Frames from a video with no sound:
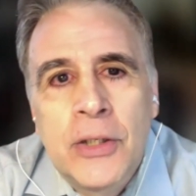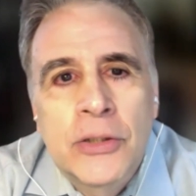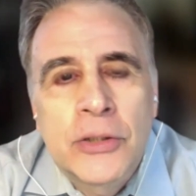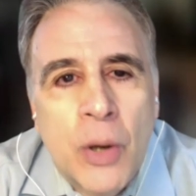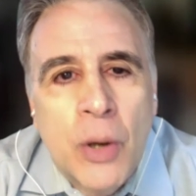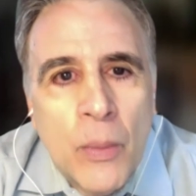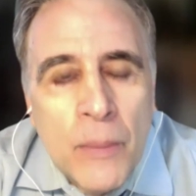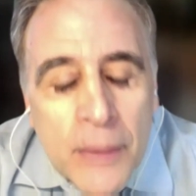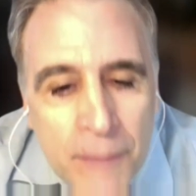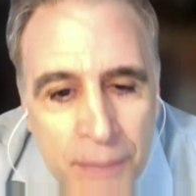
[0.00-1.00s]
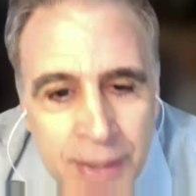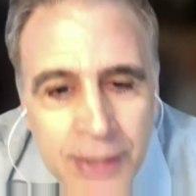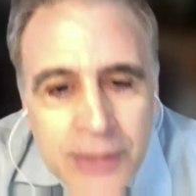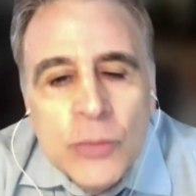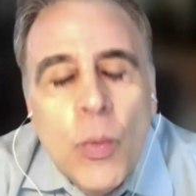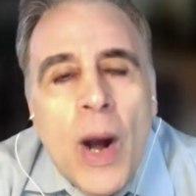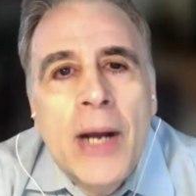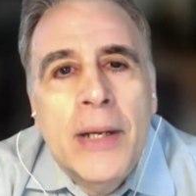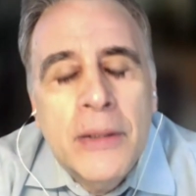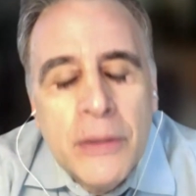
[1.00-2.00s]
So this is
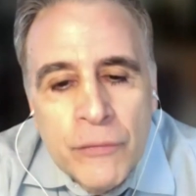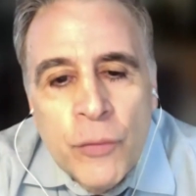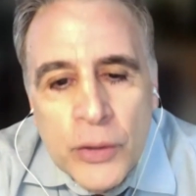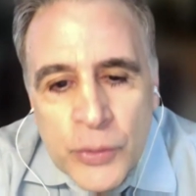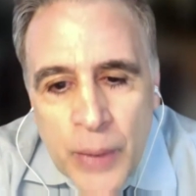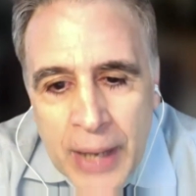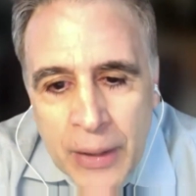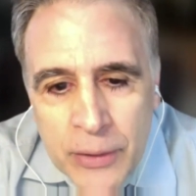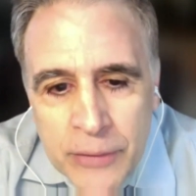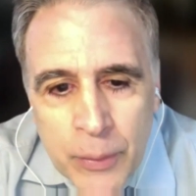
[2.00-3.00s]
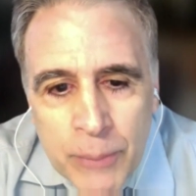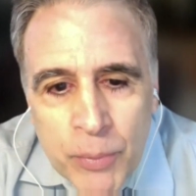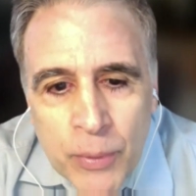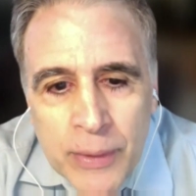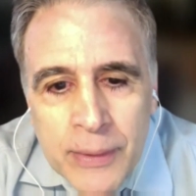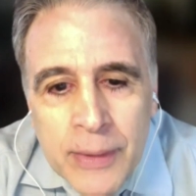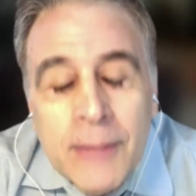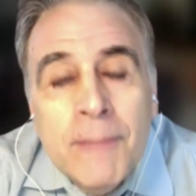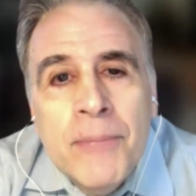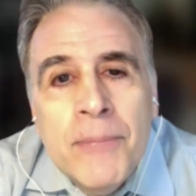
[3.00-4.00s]
why the fraud triangle is very important.
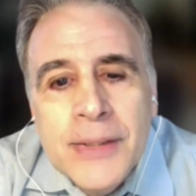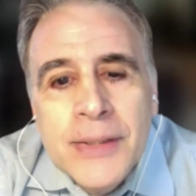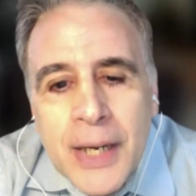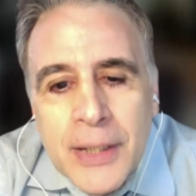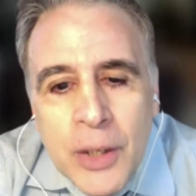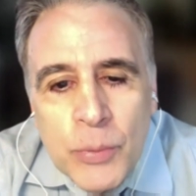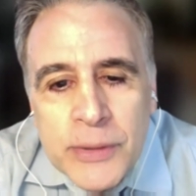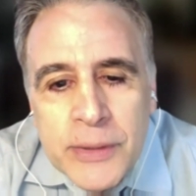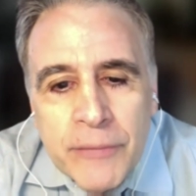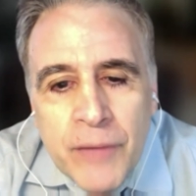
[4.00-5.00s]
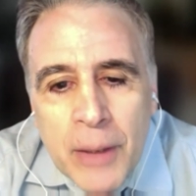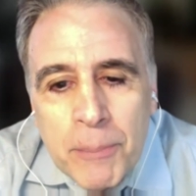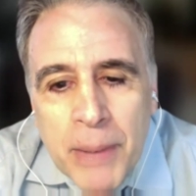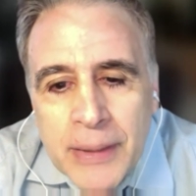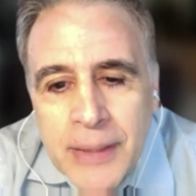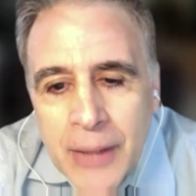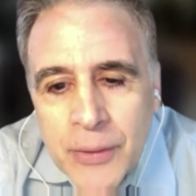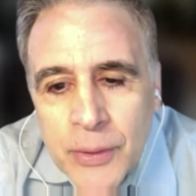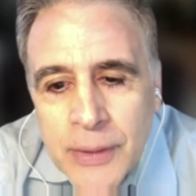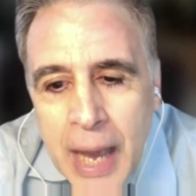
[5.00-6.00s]
This idea was developed by
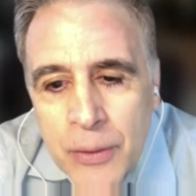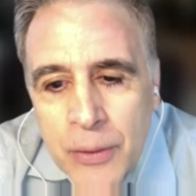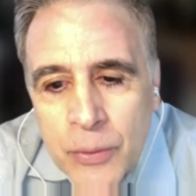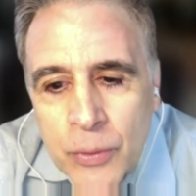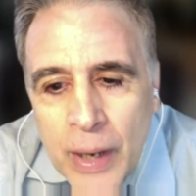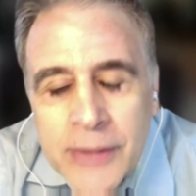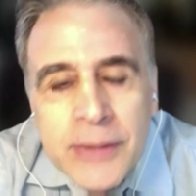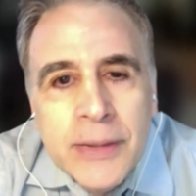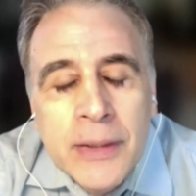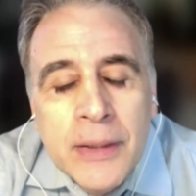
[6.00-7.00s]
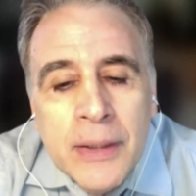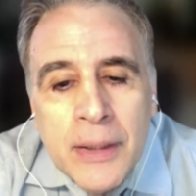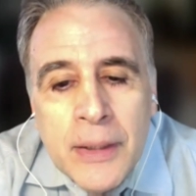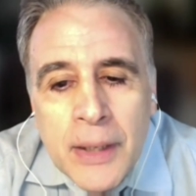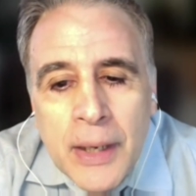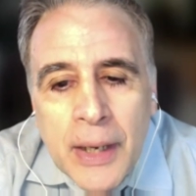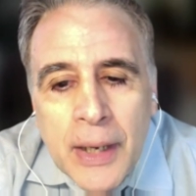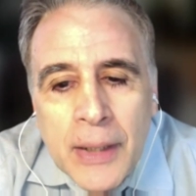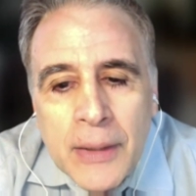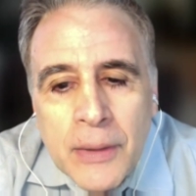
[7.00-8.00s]
Dr. Donald Cressy,
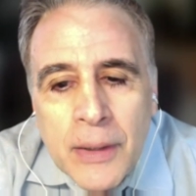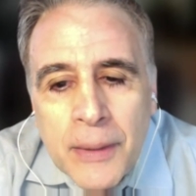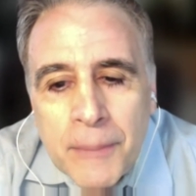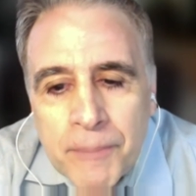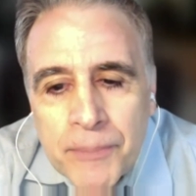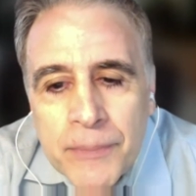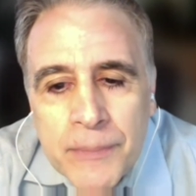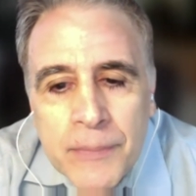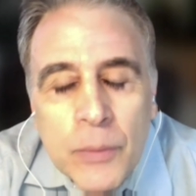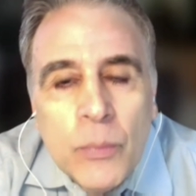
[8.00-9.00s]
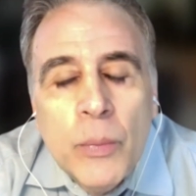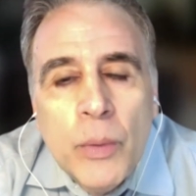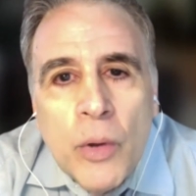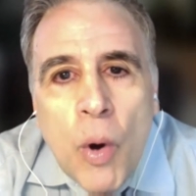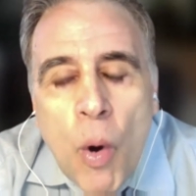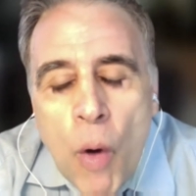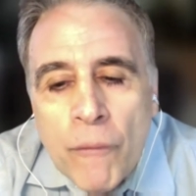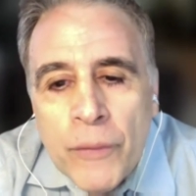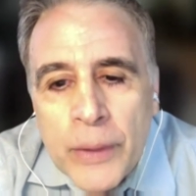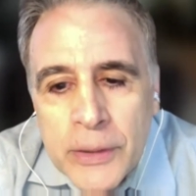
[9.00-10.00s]
and we will go
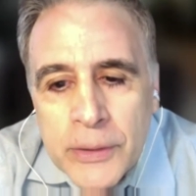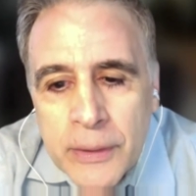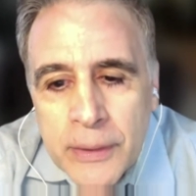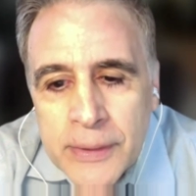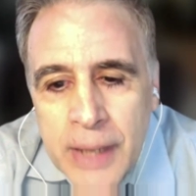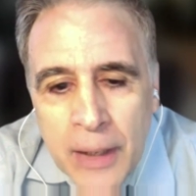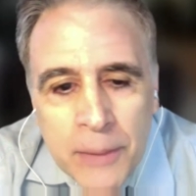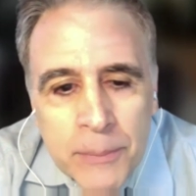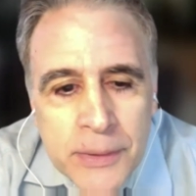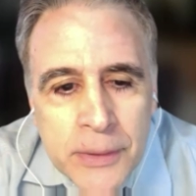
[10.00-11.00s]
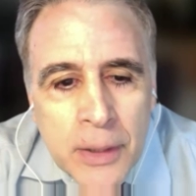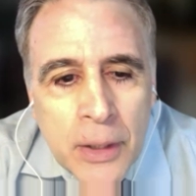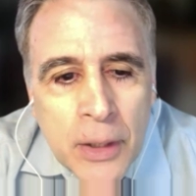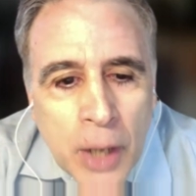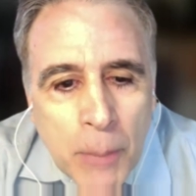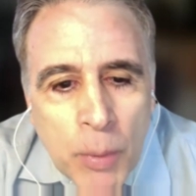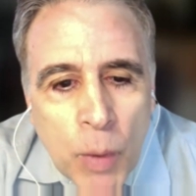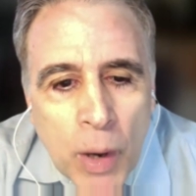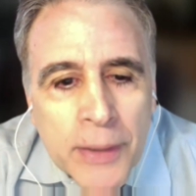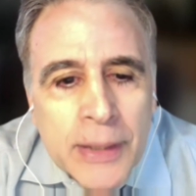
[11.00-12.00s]
over each of these elements. Number
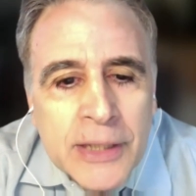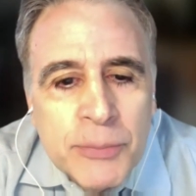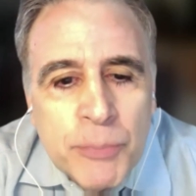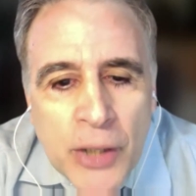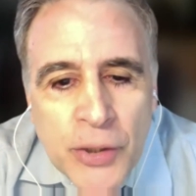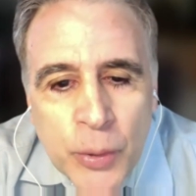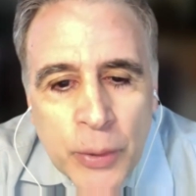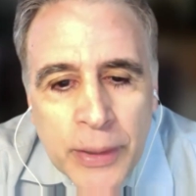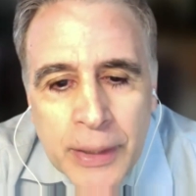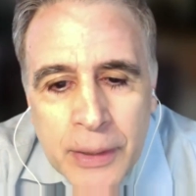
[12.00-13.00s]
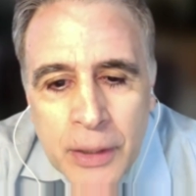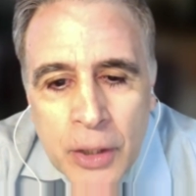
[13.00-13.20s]
one is pressure need.